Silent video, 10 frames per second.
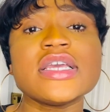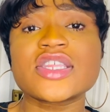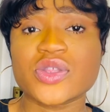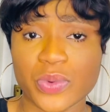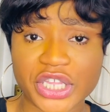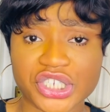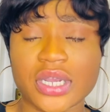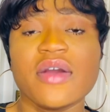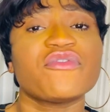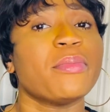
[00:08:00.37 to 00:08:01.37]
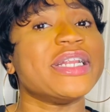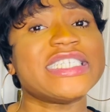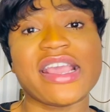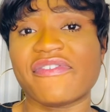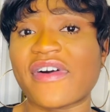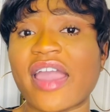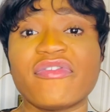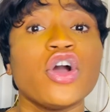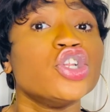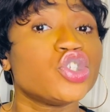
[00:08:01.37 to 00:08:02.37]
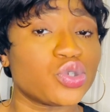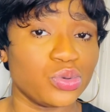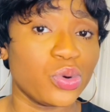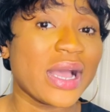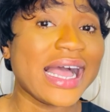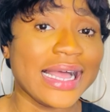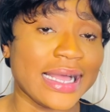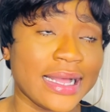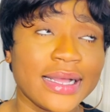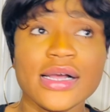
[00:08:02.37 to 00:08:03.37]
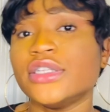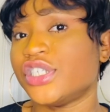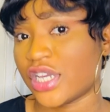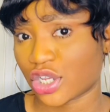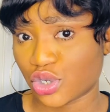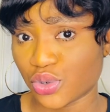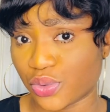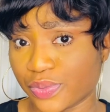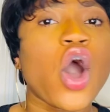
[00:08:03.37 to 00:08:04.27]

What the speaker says: switch from a tier 5 to tier 2.